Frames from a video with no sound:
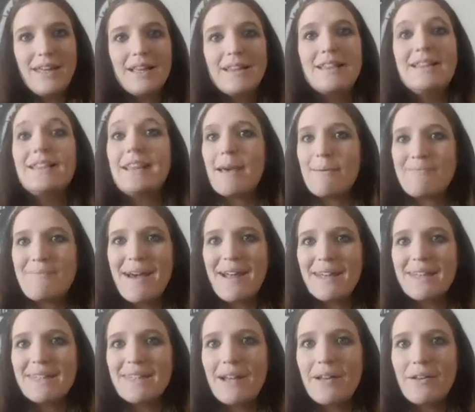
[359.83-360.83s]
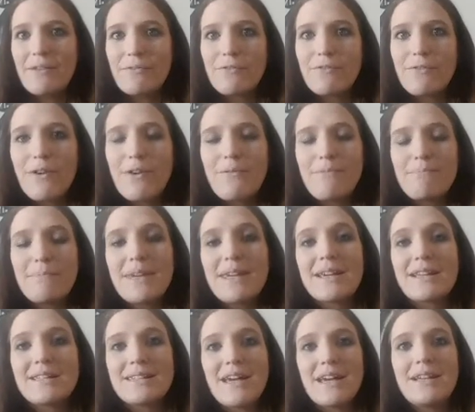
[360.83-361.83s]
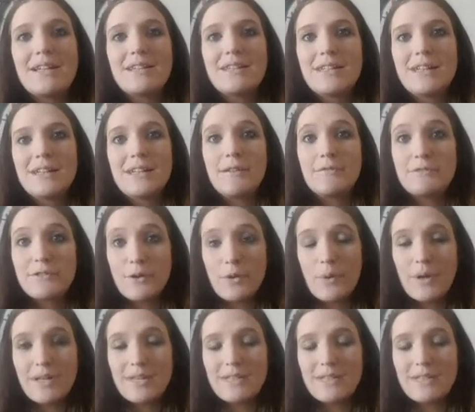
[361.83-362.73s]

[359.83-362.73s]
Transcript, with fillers: let myself be excited that I was going